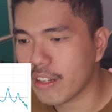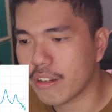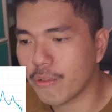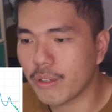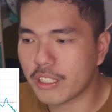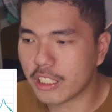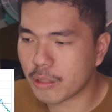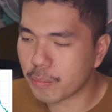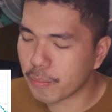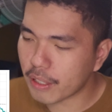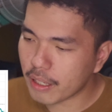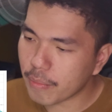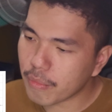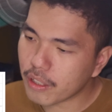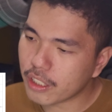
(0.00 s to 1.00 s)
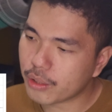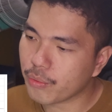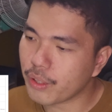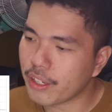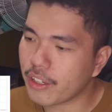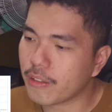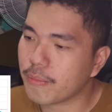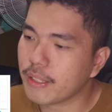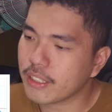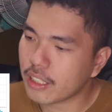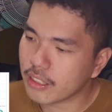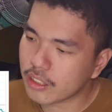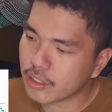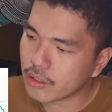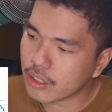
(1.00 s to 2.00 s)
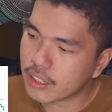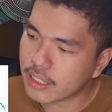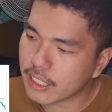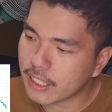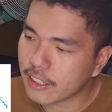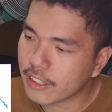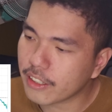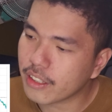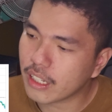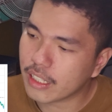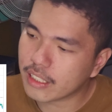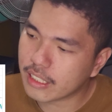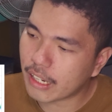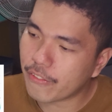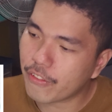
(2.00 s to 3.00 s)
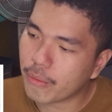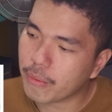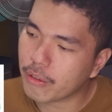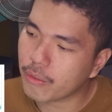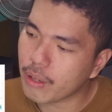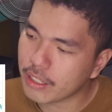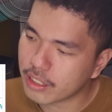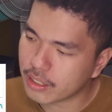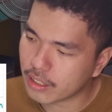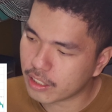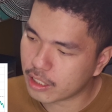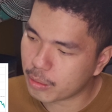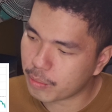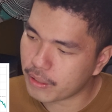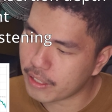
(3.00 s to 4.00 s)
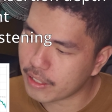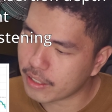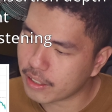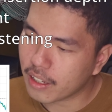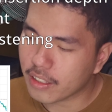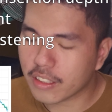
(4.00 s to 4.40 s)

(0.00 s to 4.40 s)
which is pretty much weird because as you can see here, aside from the resonance peak,